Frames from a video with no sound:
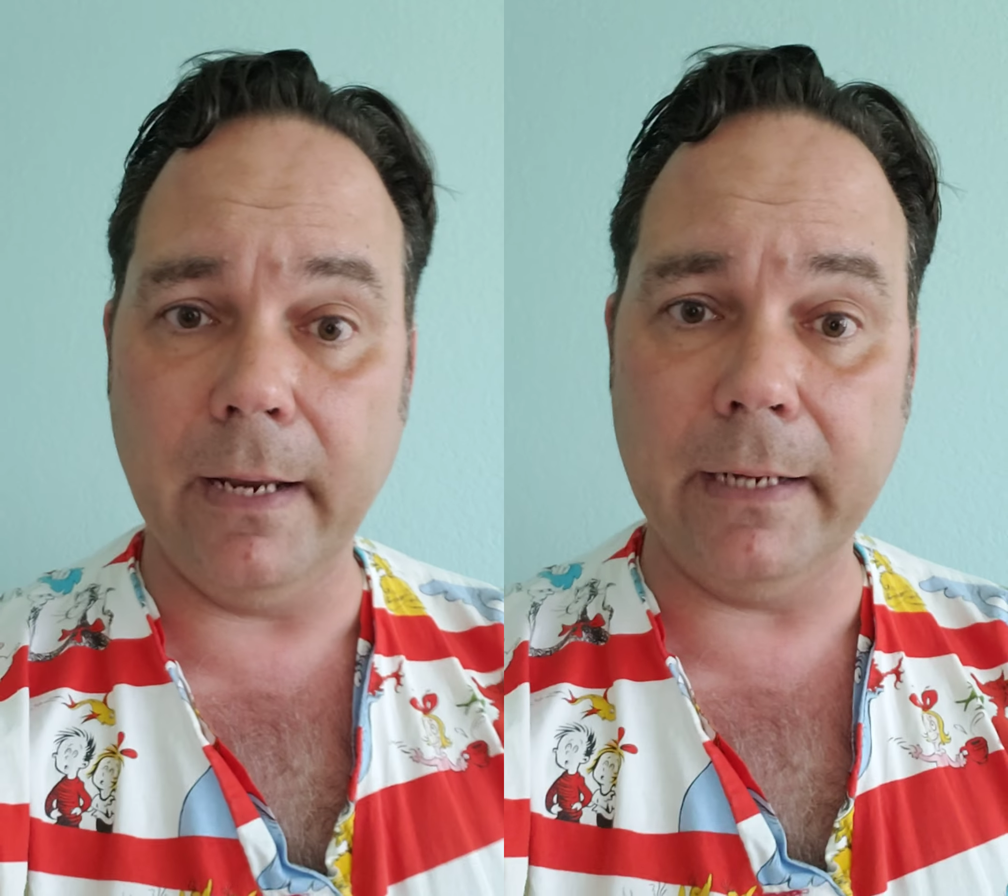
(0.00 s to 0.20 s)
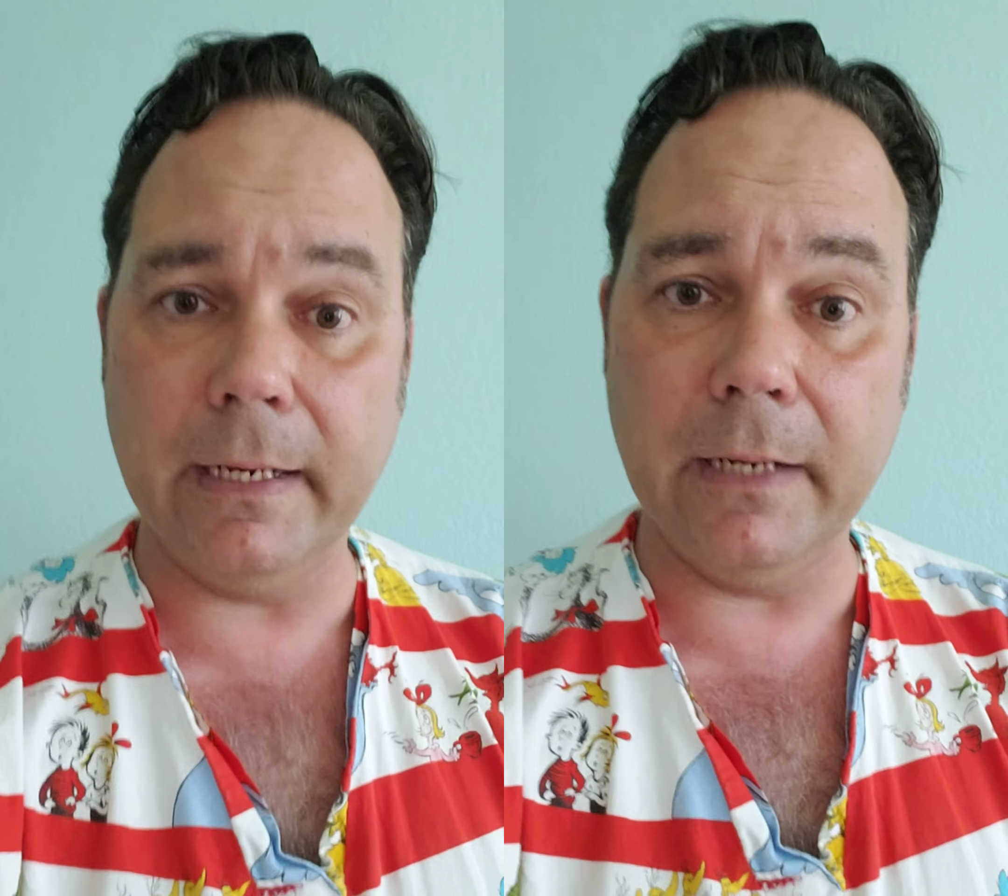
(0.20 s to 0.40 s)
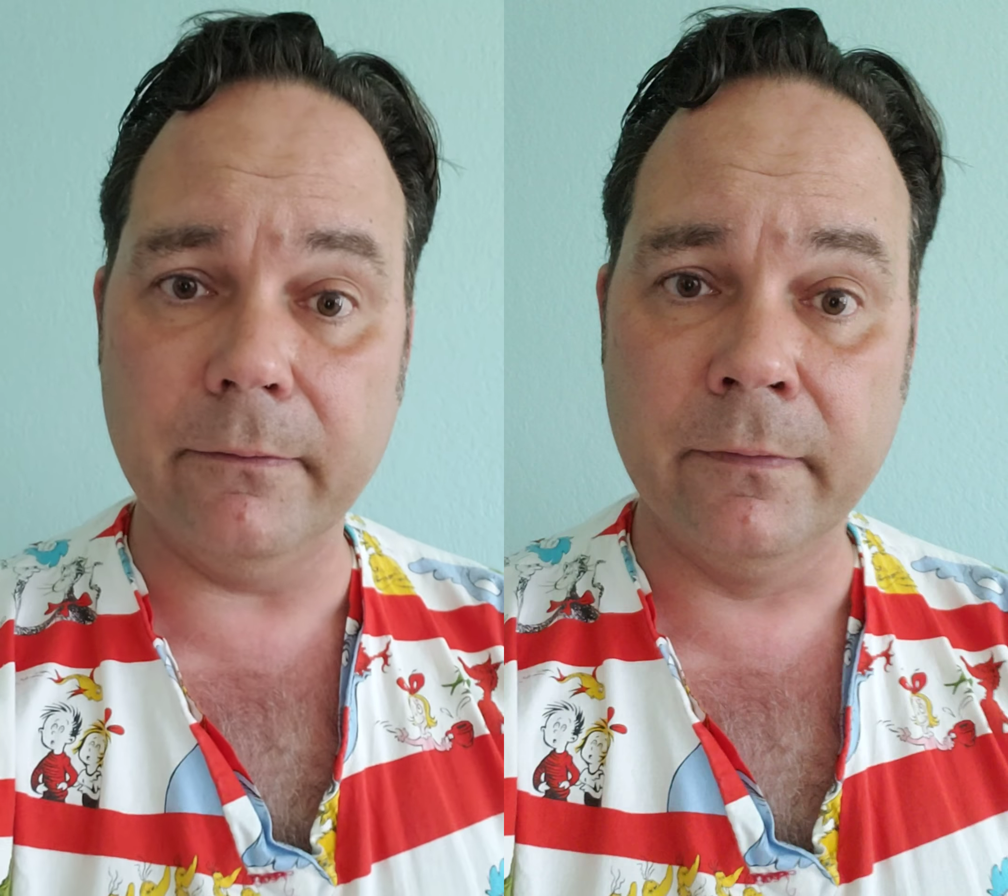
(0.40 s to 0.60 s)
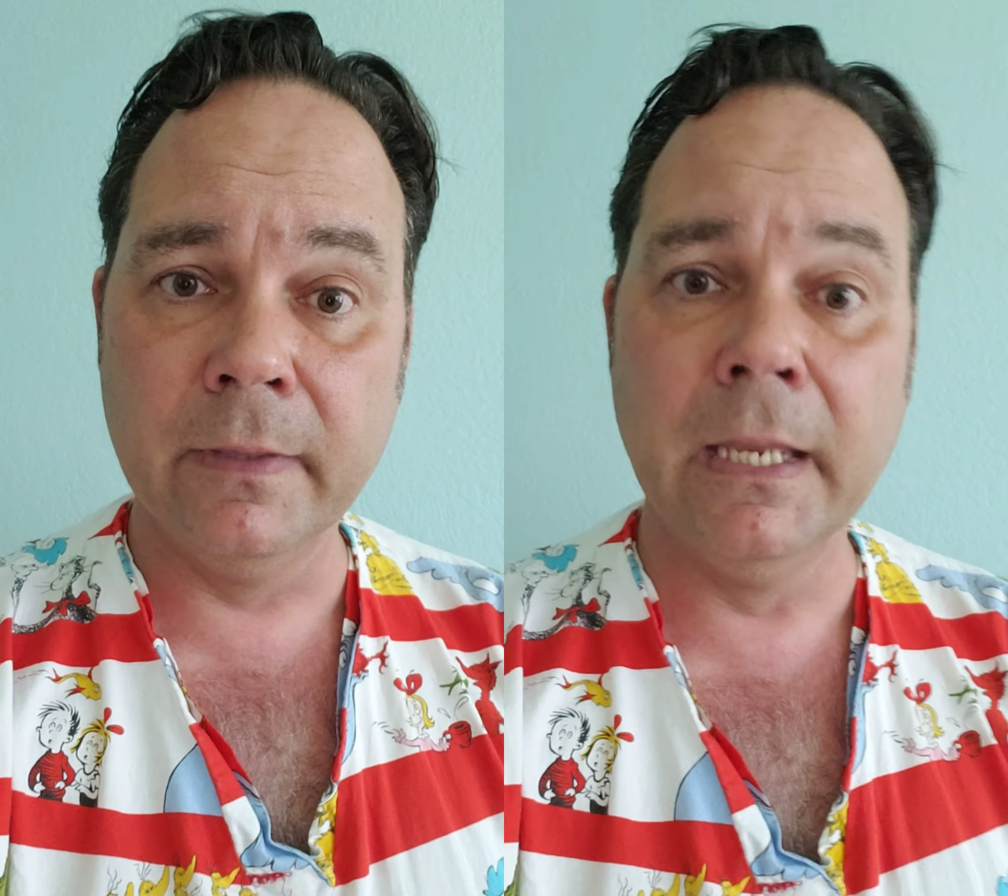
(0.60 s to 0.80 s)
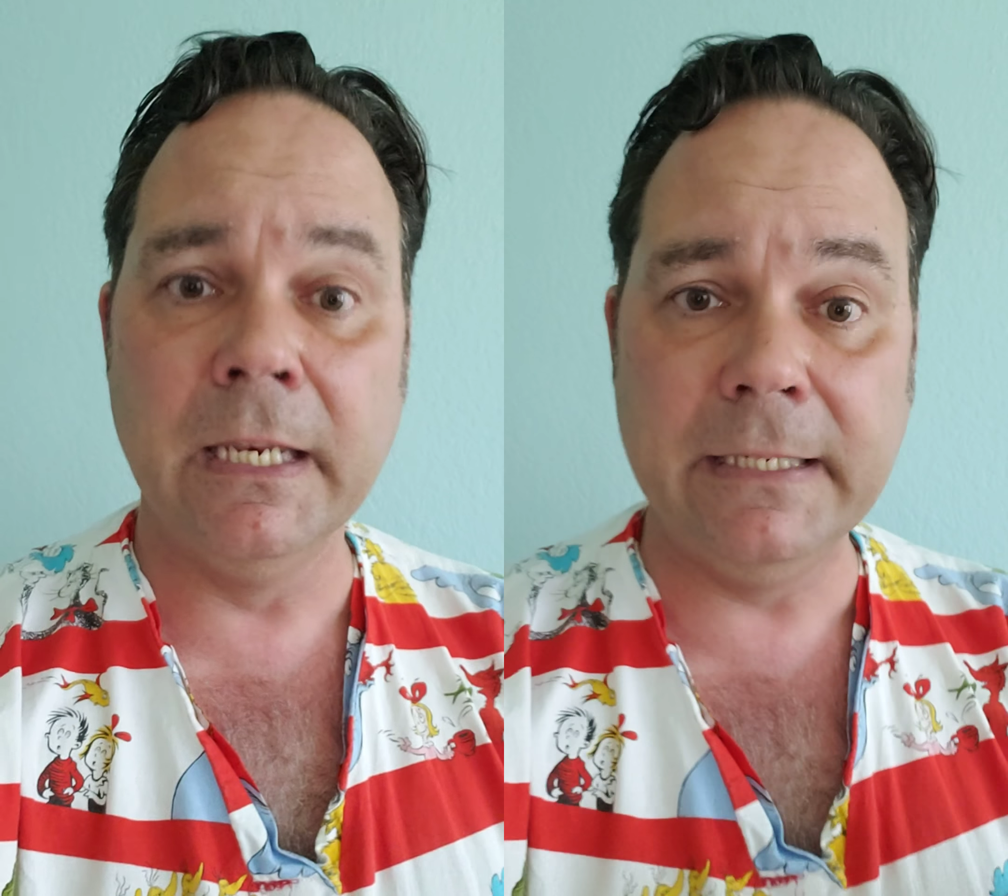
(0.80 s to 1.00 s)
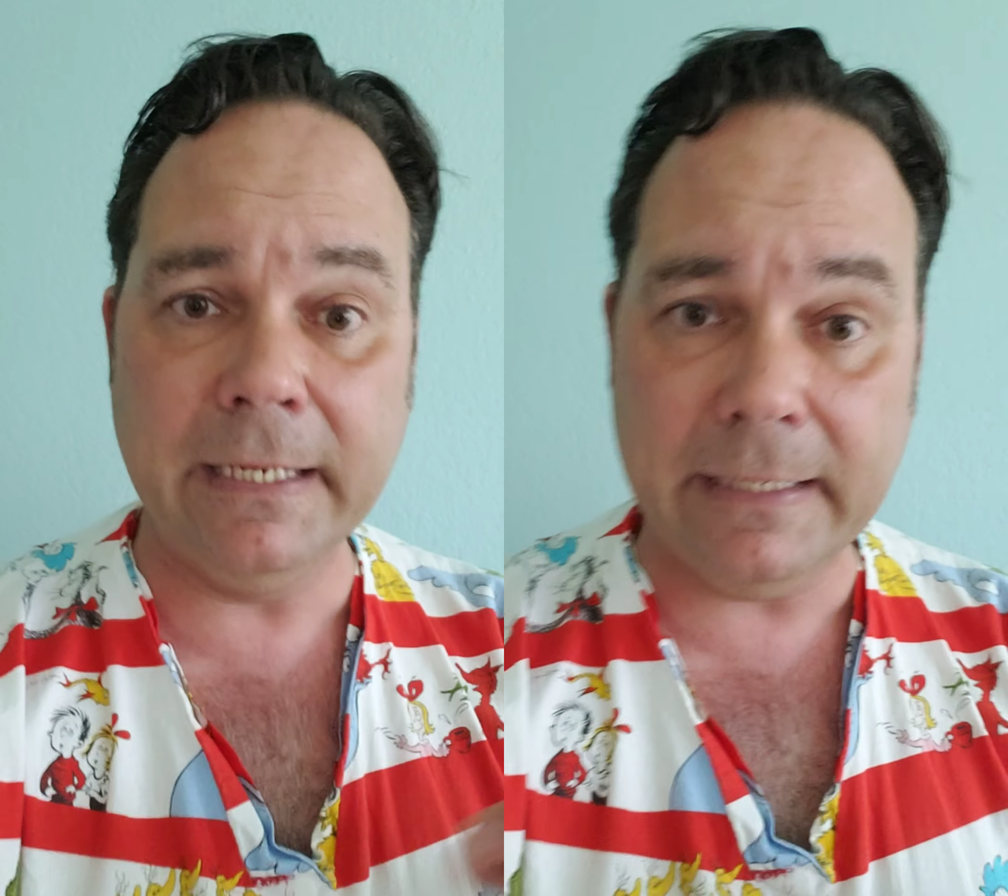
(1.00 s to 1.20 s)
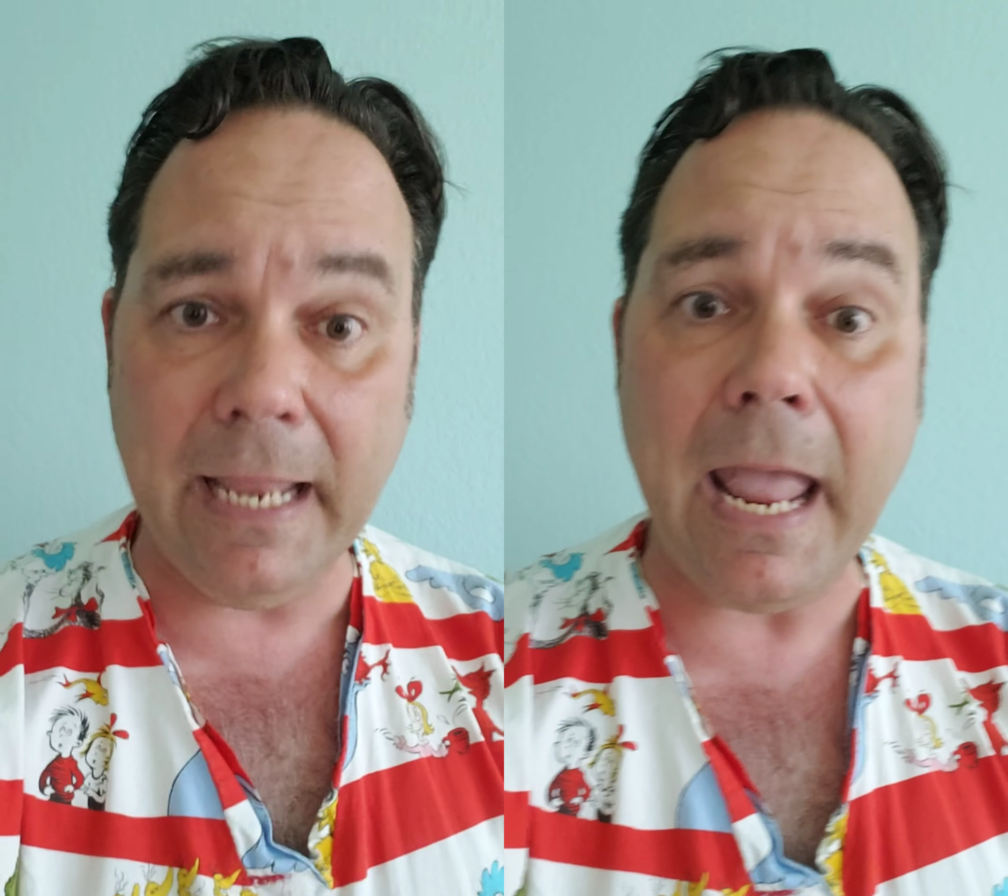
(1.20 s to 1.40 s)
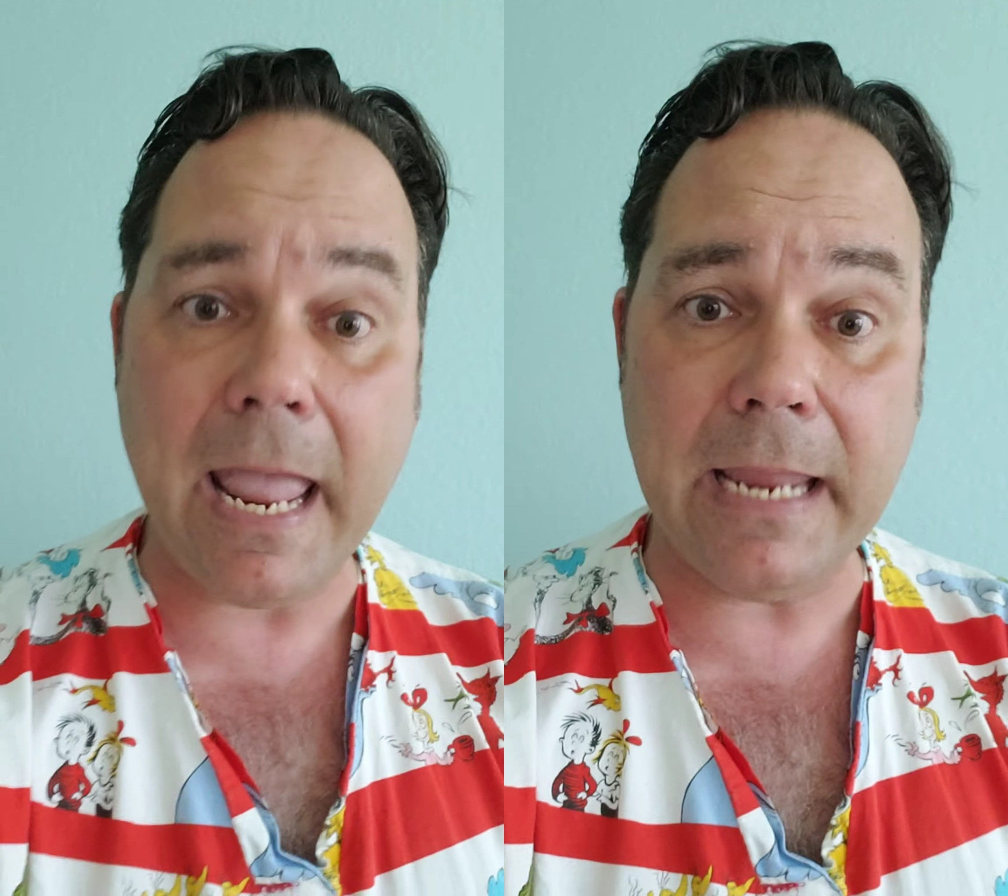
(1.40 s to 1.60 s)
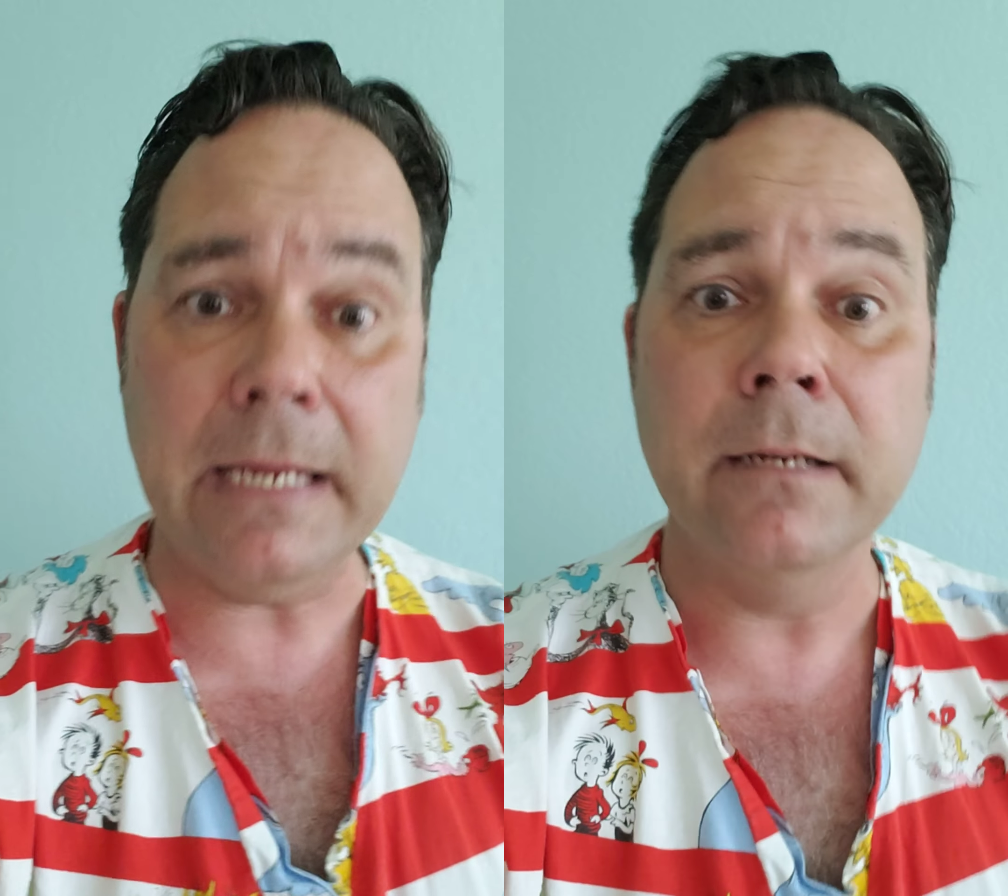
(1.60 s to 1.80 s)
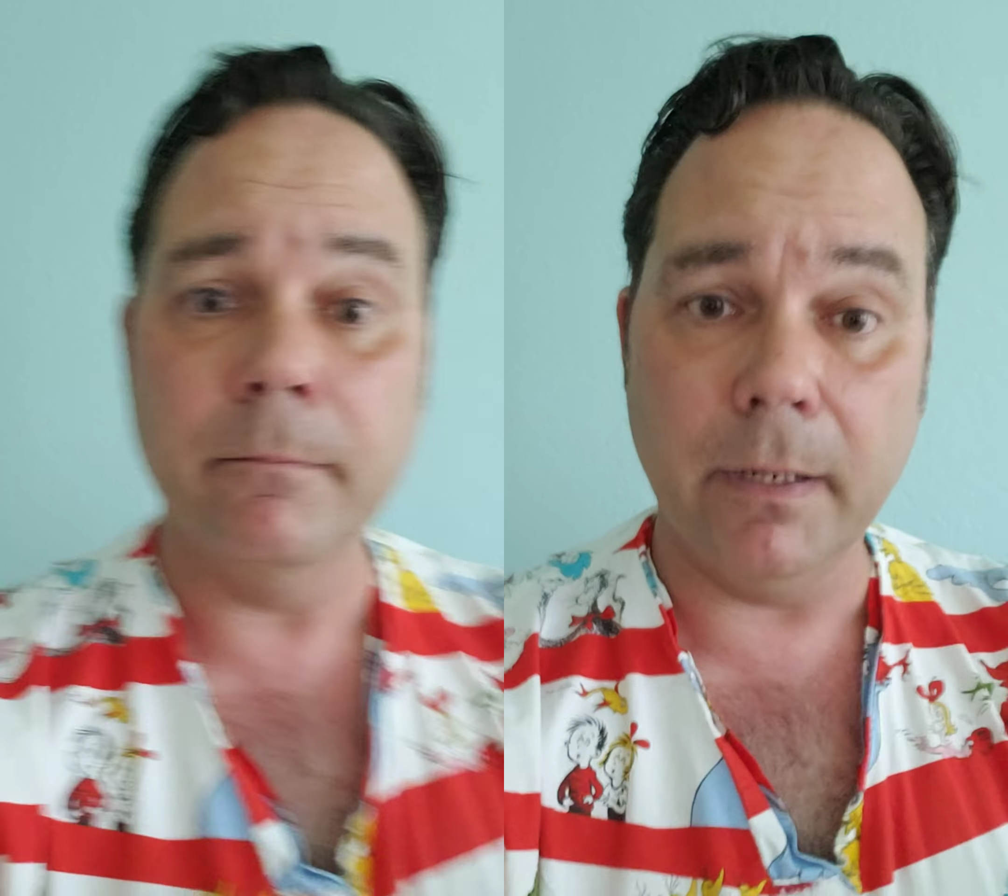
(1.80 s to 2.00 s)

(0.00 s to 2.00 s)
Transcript: negative today.